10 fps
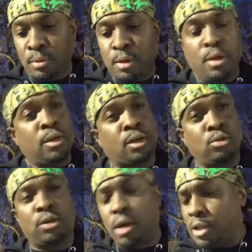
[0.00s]
The
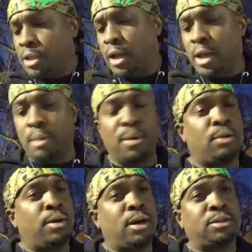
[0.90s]
Ku Klux Klan been
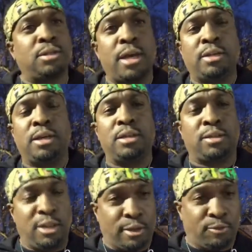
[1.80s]
around since
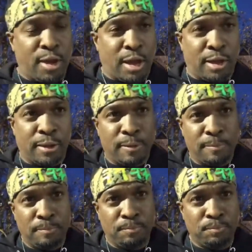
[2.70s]
1865.
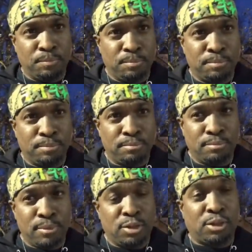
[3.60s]

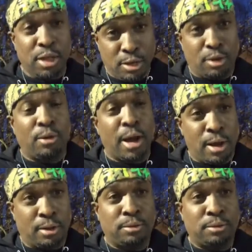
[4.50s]
Still around.